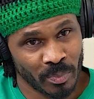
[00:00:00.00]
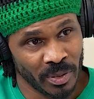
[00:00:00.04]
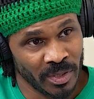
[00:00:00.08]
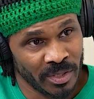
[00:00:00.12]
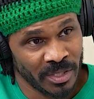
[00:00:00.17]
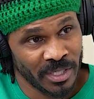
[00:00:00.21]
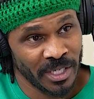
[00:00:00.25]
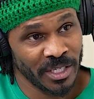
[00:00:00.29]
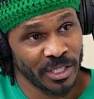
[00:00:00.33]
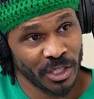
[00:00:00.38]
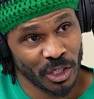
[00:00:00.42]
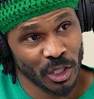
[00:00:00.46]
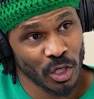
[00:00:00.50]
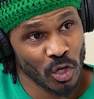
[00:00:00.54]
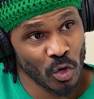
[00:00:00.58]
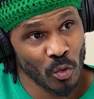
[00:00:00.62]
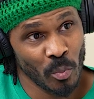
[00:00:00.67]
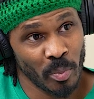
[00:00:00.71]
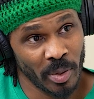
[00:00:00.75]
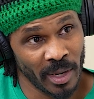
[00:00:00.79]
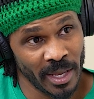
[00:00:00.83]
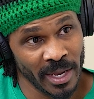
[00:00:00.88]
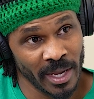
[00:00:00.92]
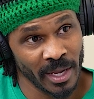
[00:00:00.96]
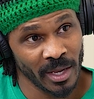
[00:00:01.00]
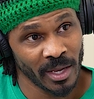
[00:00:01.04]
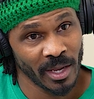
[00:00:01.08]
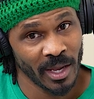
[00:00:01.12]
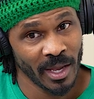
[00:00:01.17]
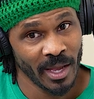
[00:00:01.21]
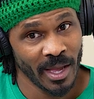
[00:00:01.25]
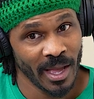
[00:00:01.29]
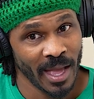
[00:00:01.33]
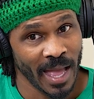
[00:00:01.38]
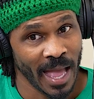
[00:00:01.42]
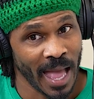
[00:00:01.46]
position you play,
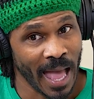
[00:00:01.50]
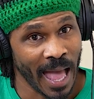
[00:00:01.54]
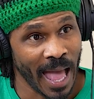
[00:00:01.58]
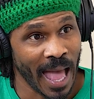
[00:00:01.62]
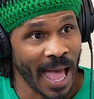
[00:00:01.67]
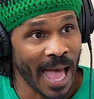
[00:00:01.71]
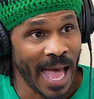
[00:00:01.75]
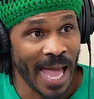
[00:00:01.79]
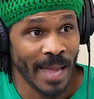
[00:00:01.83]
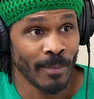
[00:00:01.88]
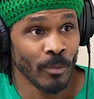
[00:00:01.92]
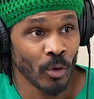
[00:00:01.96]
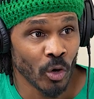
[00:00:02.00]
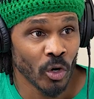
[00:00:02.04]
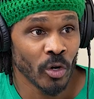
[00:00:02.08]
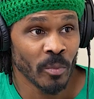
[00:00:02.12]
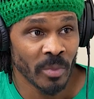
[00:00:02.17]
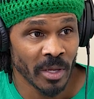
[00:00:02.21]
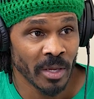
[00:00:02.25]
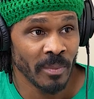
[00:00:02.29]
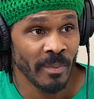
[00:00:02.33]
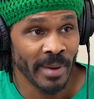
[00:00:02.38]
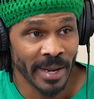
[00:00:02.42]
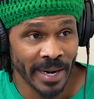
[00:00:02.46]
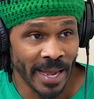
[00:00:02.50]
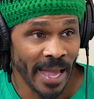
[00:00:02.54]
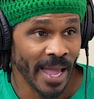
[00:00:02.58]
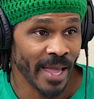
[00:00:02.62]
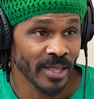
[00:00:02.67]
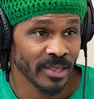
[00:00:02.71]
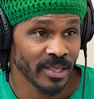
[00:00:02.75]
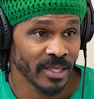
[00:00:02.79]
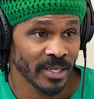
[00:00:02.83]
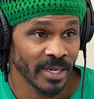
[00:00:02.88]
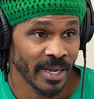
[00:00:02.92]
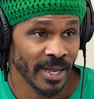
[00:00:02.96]
I'm going to be a better
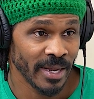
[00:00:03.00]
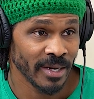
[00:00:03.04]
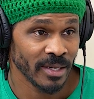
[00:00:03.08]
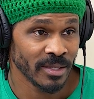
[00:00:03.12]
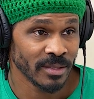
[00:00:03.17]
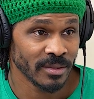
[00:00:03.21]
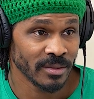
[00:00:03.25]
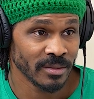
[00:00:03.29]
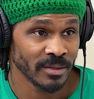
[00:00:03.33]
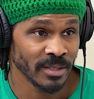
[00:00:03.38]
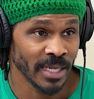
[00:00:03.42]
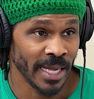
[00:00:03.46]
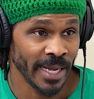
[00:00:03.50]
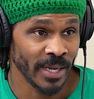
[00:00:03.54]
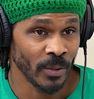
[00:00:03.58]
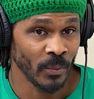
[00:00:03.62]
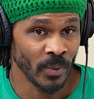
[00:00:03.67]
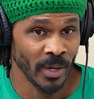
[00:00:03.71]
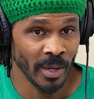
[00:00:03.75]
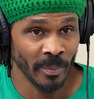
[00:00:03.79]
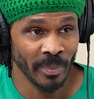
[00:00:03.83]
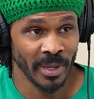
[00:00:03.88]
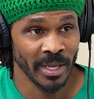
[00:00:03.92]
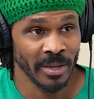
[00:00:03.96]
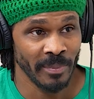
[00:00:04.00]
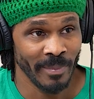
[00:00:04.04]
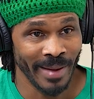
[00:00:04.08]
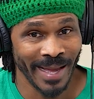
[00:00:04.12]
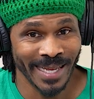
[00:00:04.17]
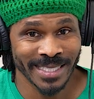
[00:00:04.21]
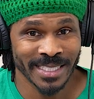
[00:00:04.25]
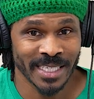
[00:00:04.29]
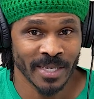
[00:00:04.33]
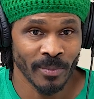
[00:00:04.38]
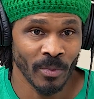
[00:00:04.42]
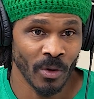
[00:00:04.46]
athlete at it. Like when I played
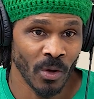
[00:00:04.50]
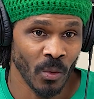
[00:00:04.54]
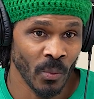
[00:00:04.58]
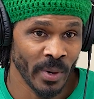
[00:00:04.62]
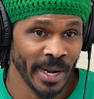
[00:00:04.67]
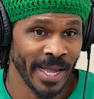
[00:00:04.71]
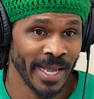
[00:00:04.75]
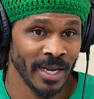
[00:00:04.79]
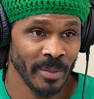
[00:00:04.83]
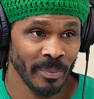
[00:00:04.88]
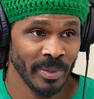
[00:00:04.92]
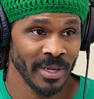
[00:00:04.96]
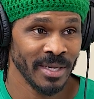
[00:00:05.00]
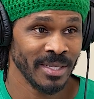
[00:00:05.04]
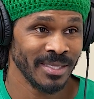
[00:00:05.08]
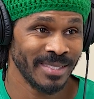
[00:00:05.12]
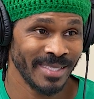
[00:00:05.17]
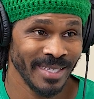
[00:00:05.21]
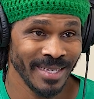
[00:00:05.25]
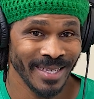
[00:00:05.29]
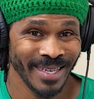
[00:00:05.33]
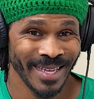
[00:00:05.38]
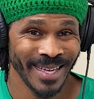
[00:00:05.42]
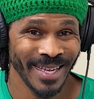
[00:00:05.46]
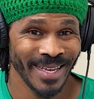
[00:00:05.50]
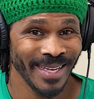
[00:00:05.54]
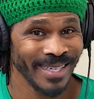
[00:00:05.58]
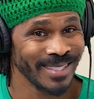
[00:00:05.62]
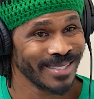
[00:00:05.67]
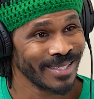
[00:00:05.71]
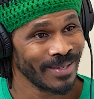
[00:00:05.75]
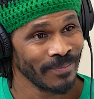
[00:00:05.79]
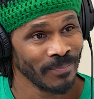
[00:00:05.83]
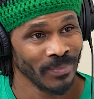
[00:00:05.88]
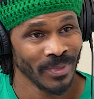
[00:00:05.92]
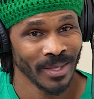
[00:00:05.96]
basketball, when I had to play the city
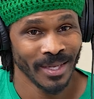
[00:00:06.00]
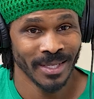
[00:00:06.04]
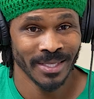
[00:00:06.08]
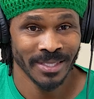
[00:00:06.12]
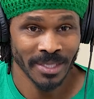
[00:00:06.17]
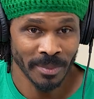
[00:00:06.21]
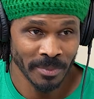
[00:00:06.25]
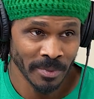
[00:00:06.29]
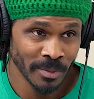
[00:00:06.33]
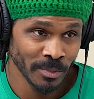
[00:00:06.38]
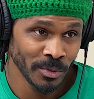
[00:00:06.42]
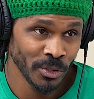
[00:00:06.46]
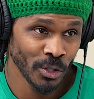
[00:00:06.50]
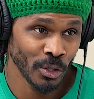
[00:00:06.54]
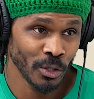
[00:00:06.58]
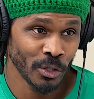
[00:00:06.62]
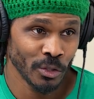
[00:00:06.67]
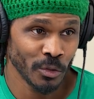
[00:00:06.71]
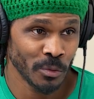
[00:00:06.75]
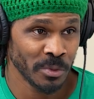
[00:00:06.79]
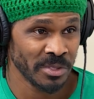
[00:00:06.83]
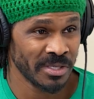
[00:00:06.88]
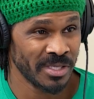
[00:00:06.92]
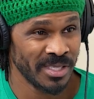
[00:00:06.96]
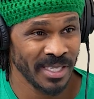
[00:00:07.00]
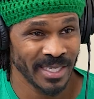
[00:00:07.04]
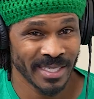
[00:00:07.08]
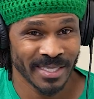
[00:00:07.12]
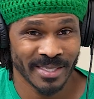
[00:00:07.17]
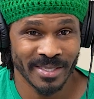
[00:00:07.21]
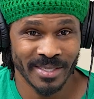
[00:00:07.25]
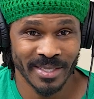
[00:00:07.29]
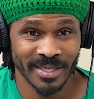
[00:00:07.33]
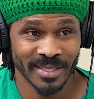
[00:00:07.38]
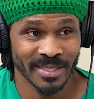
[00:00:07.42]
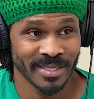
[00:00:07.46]
kids, some of them jokers was six
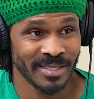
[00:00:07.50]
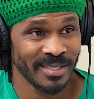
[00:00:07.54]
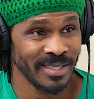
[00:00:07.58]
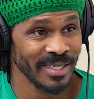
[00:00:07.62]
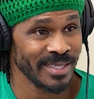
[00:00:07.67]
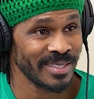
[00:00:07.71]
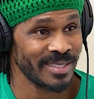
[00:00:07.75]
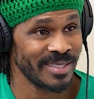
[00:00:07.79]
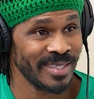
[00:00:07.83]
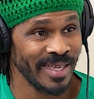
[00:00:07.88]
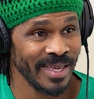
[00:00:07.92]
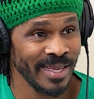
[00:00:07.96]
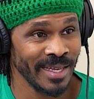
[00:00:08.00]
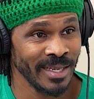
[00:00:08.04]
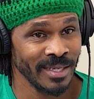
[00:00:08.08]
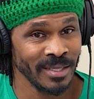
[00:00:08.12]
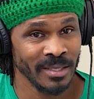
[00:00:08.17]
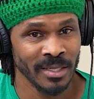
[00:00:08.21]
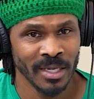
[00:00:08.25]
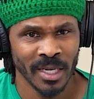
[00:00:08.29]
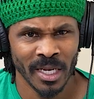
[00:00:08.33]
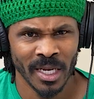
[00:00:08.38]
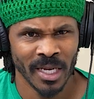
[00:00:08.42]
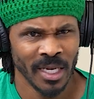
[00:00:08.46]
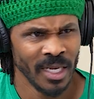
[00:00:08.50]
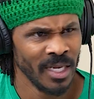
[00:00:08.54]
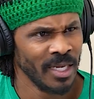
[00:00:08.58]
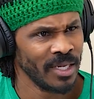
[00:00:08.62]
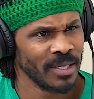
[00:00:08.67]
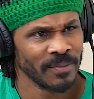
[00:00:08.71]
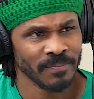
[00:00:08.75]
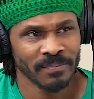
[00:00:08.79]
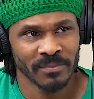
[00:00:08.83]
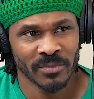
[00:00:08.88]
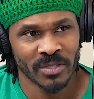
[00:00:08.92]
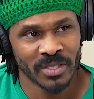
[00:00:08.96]
six, six ten,
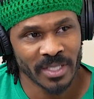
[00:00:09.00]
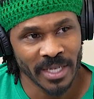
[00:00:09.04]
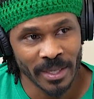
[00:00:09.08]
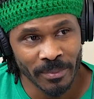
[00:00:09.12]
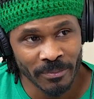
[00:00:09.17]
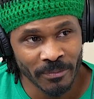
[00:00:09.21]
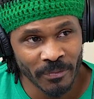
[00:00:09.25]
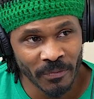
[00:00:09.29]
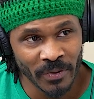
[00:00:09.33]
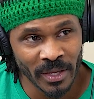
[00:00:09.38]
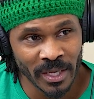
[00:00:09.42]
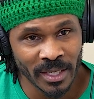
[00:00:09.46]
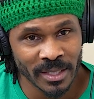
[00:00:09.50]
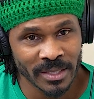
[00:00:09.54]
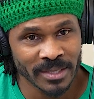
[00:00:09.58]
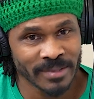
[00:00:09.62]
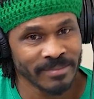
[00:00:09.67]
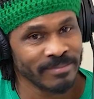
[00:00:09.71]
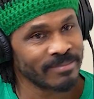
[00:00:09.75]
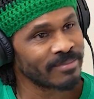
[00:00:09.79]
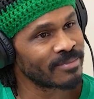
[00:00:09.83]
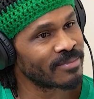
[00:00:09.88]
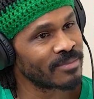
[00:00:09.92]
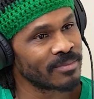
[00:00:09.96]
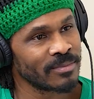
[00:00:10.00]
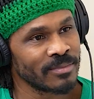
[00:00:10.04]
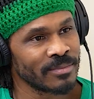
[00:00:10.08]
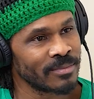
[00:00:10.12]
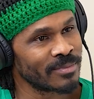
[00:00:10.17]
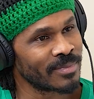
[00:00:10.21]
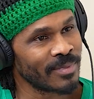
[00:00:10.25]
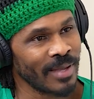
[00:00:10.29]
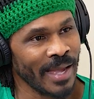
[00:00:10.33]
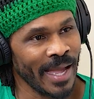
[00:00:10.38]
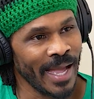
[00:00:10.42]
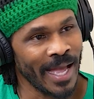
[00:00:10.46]
seven feet.
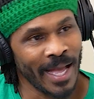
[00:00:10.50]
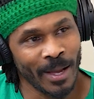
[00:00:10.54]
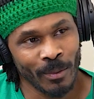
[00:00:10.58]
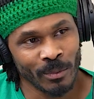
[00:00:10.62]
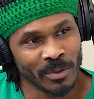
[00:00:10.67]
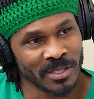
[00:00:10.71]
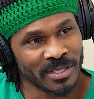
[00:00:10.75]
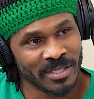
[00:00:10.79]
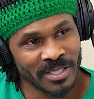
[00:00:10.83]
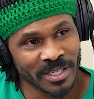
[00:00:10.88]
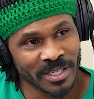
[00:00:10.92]
I was